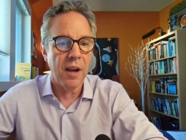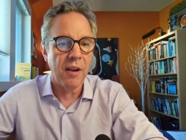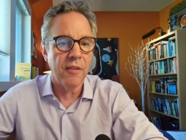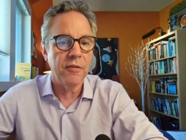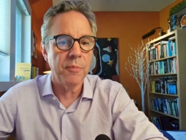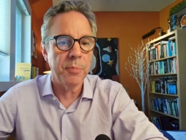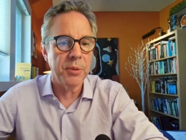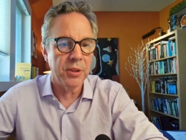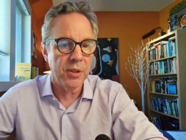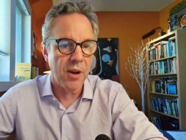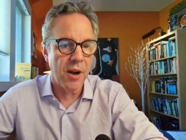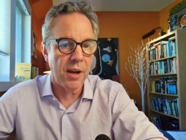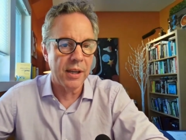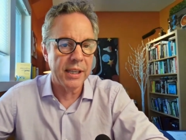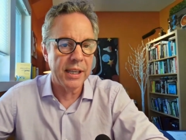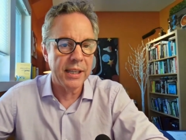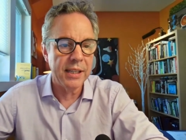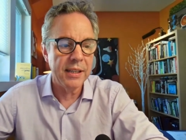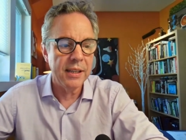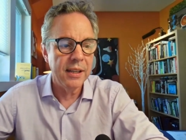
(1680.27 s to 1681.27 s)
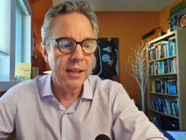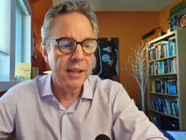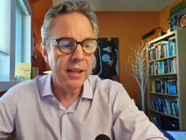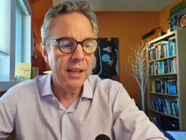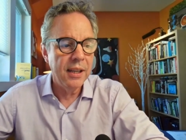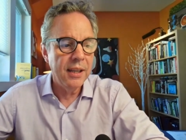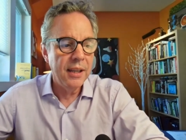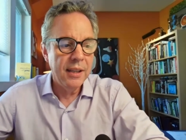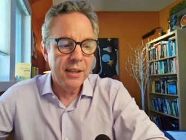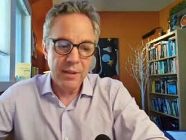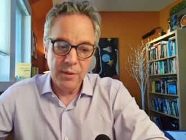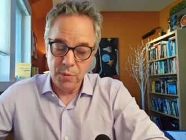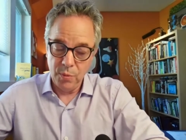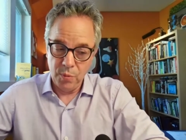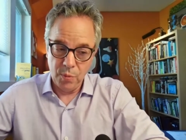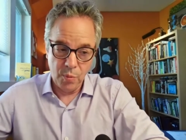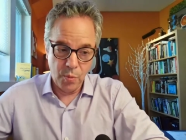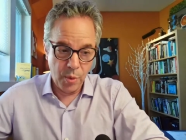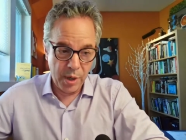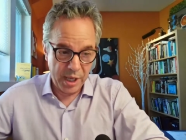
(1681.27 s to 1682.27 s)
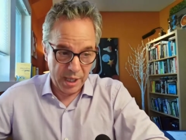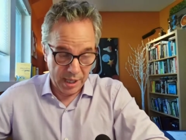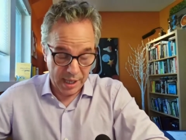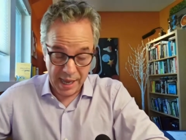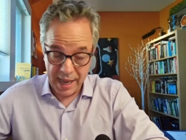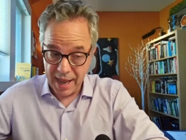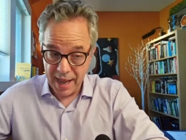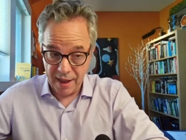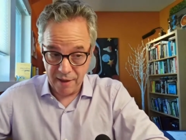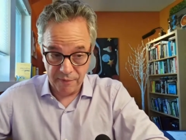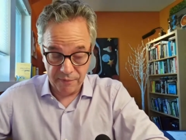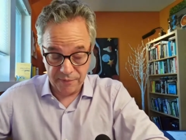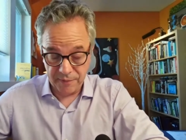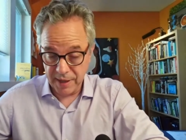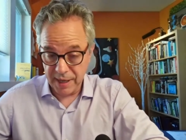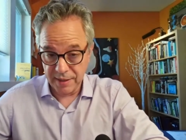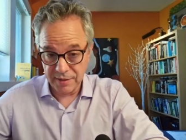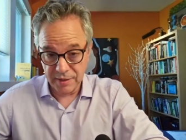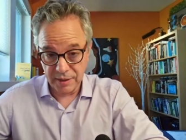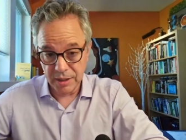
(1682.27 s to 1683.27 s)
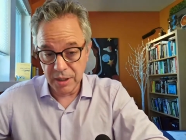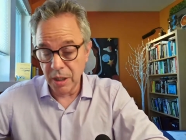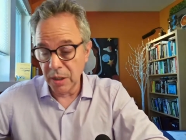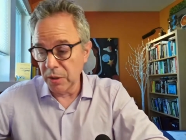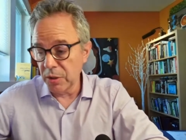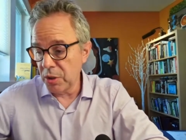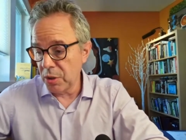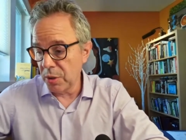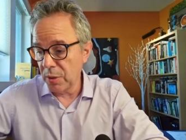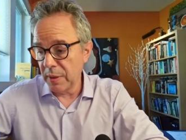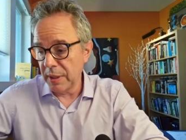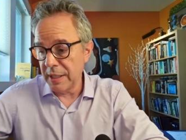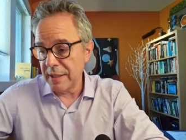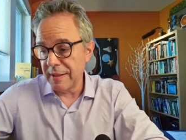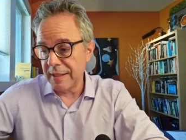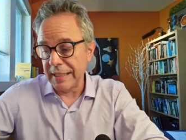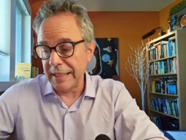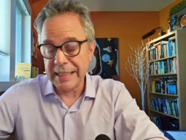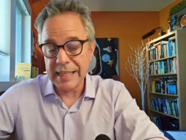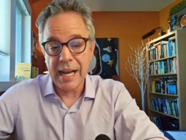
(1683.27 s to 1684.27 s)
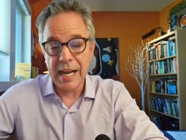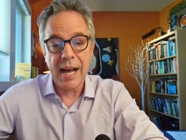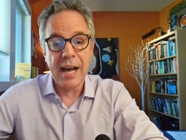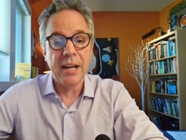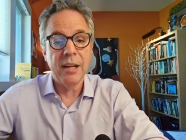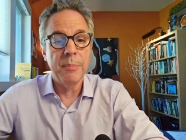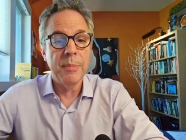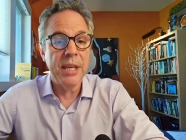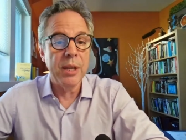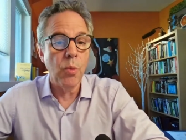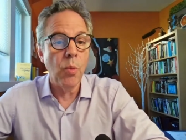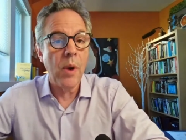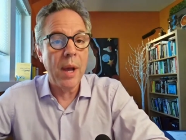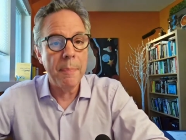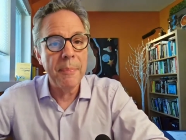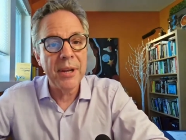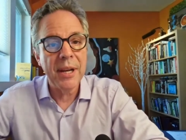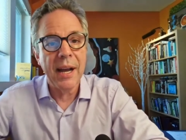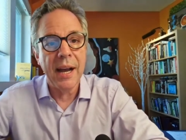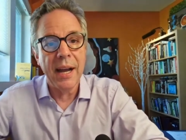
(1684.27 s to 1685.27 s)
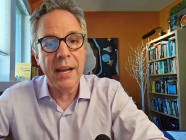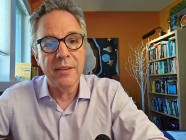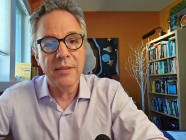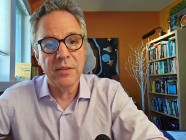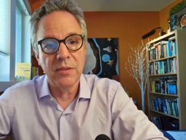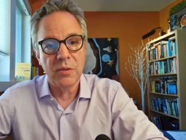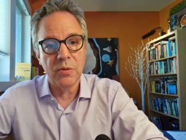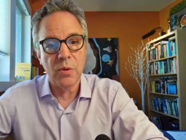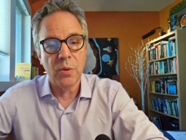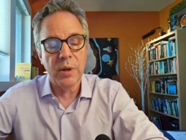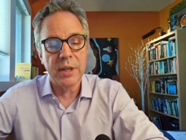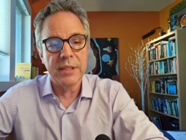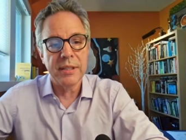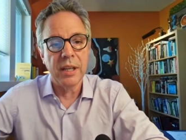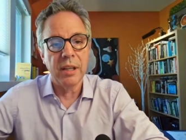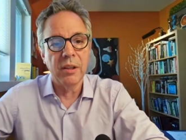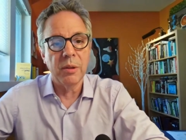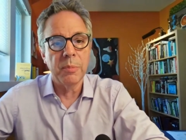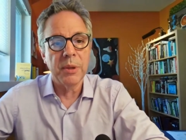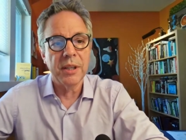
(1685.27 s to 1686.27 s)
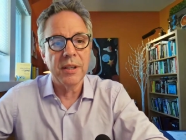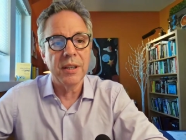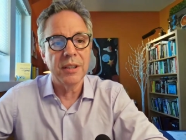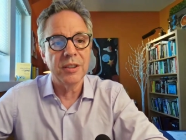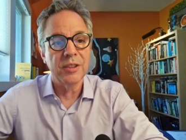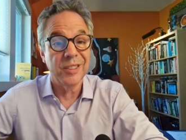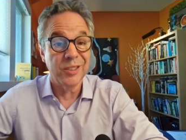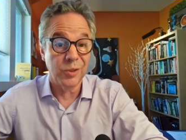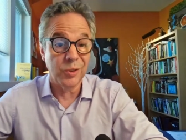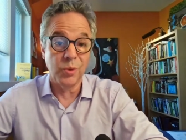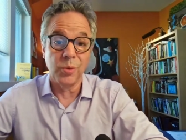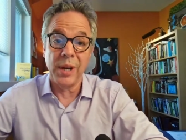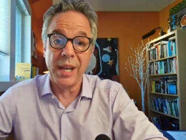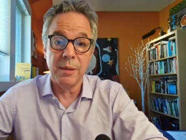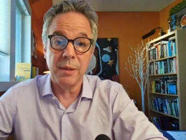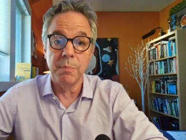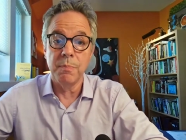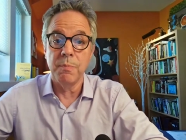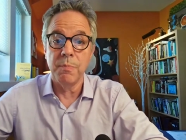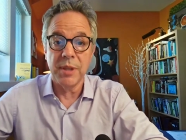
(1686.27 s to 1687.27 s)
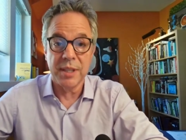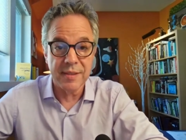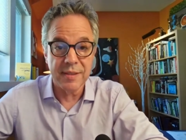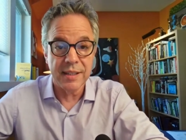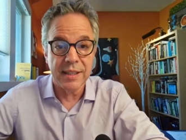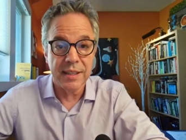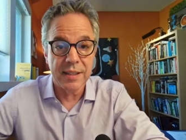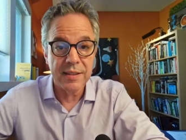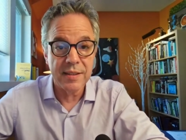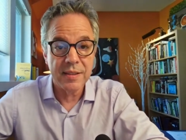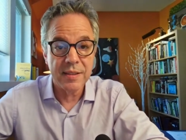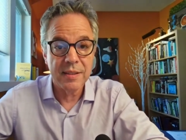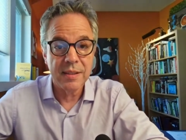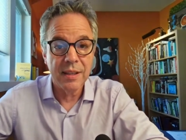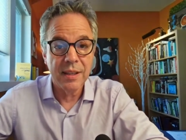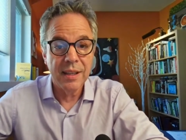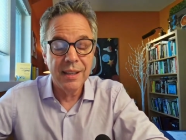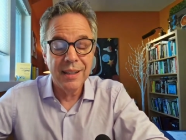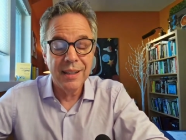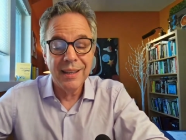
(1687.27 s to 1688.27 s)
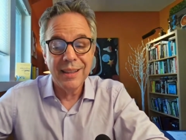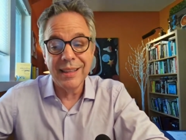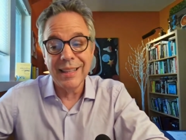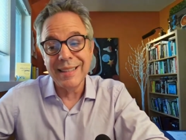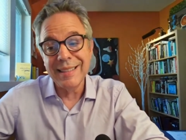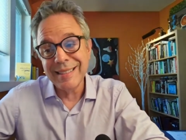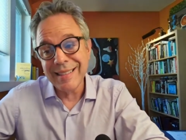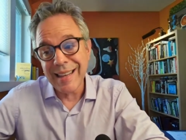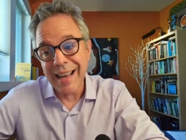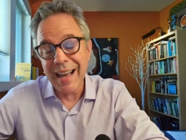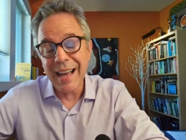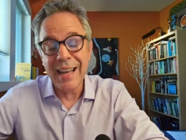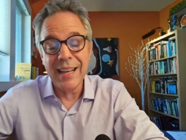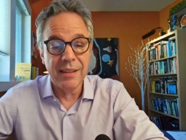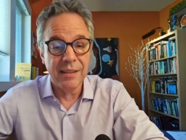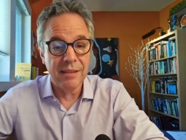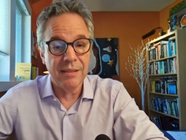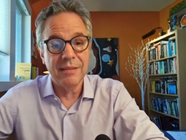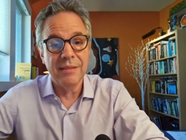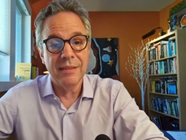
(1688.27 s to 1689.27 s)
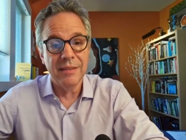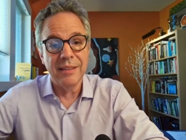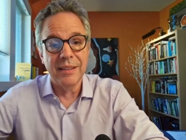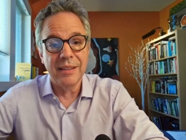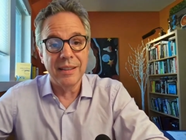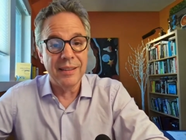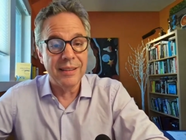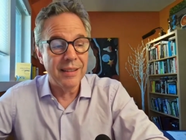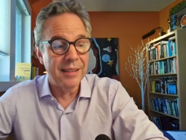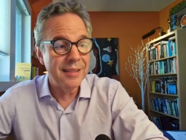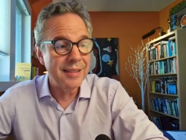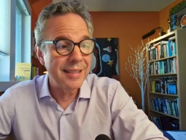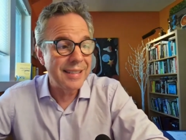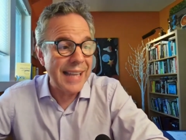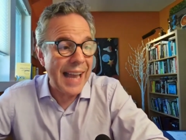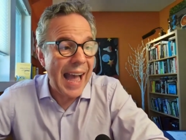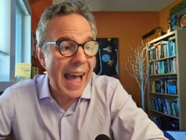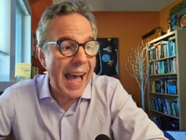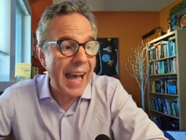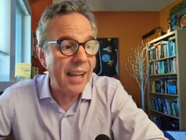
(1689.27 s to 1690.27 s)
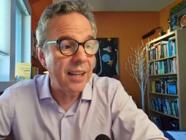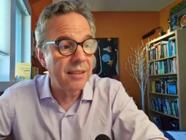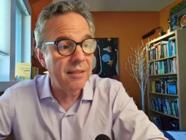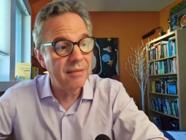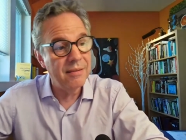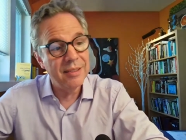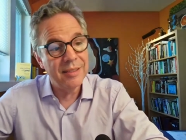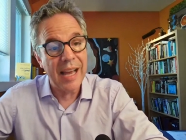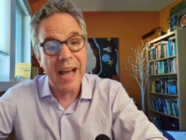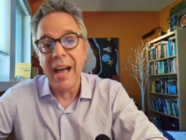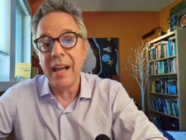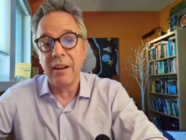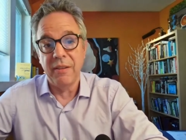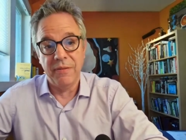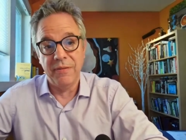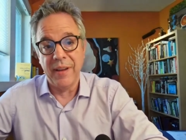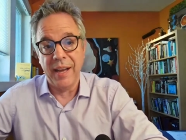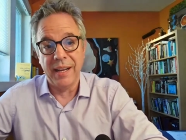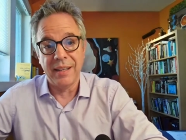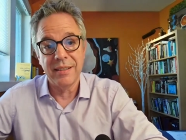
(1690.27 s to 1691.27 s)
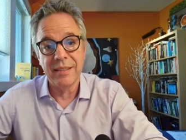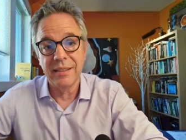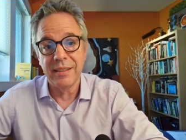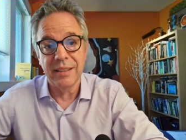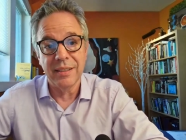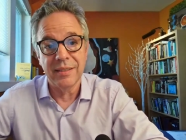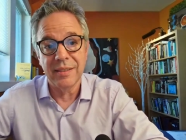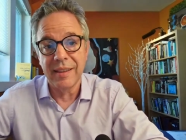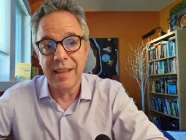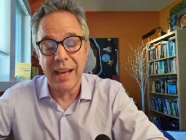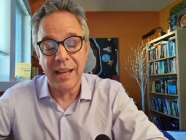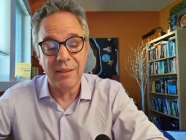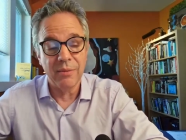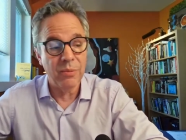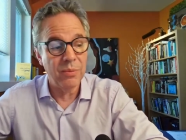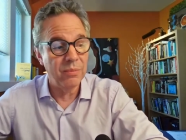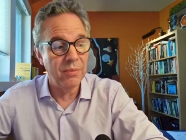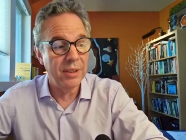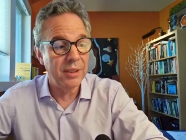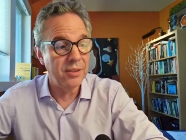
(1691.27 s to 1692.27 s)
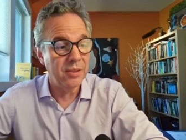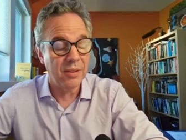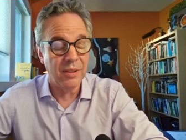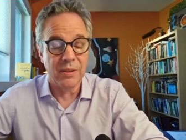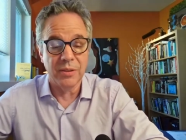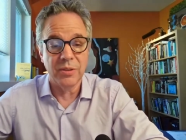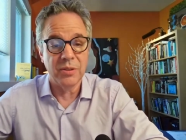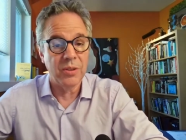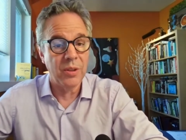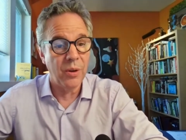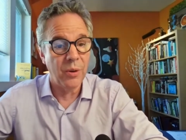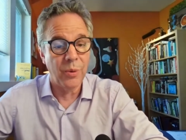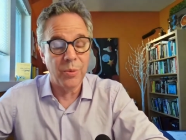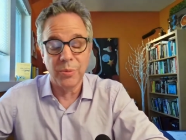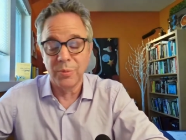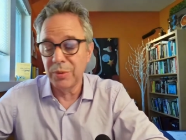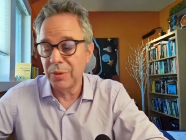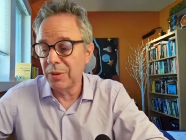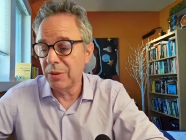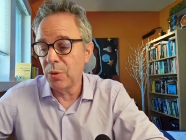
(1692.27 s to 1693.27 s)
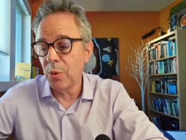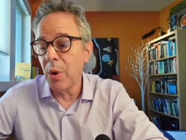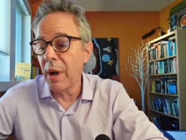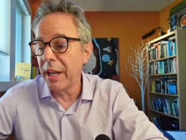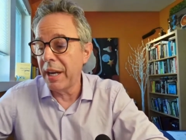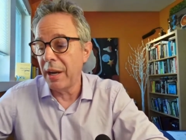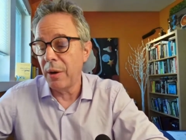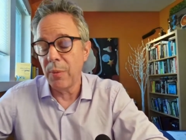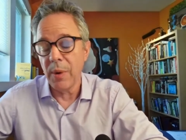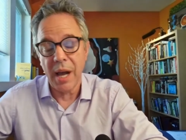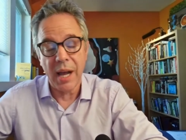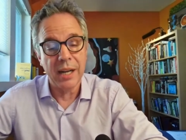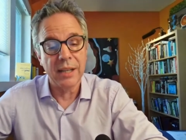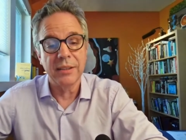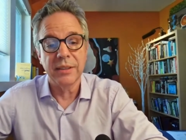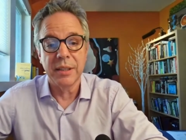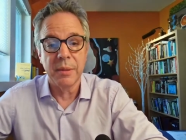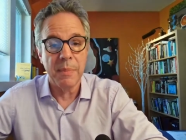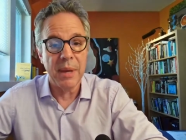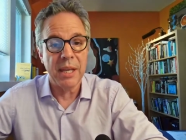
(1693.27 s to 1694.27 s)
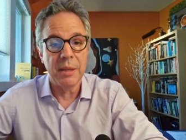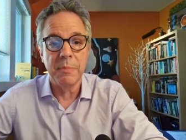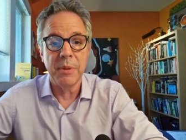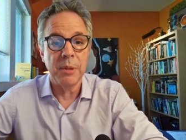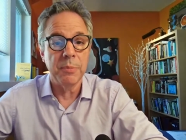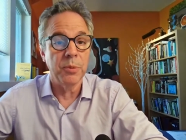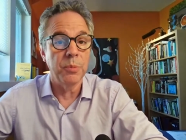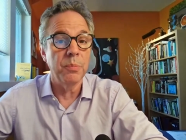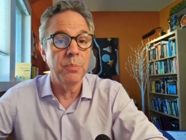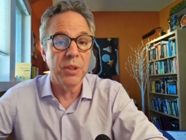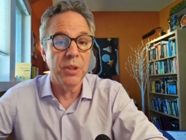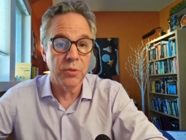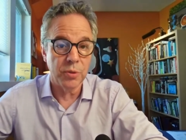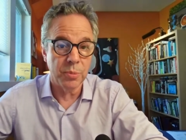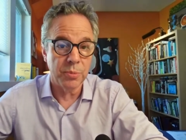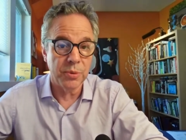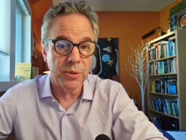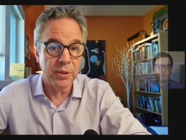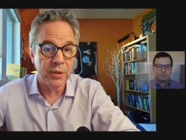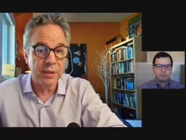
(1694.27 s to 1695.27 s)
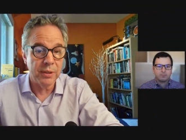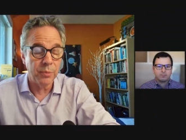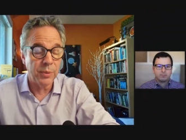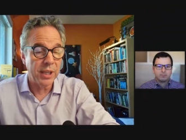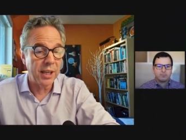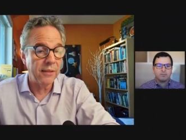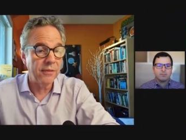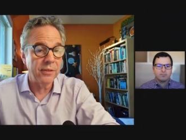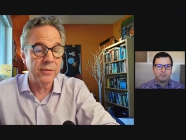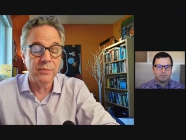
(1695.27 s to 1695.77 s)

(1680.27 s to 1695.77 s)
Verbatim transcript: of belonging. We have, as a culture and as an economy, weaponized storytelling because it's great business. The side, the, the sad side effect is that it's also quite ironically made people miserable and we have a